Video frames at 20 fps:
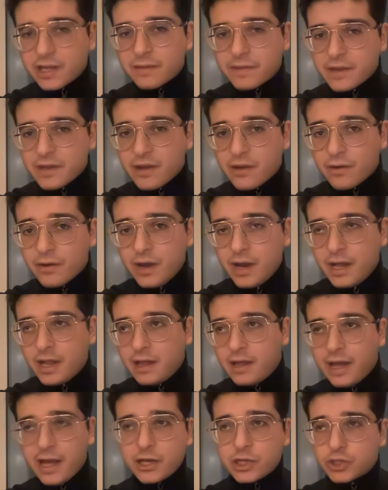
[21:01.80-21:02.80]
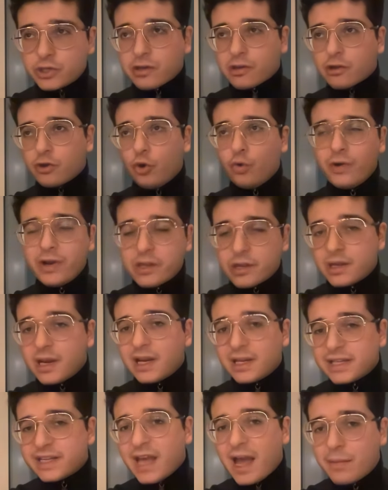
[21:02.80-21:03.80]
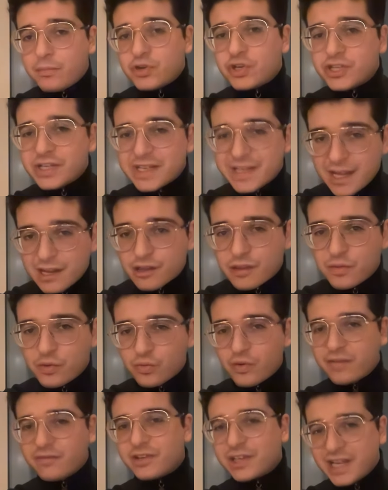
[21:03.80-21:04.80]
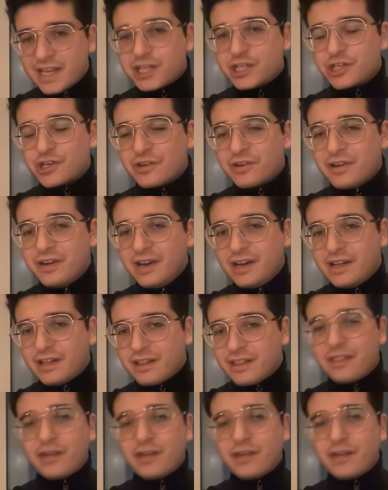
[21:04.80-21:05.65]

in the air and just coincidentally happened to guess the revelation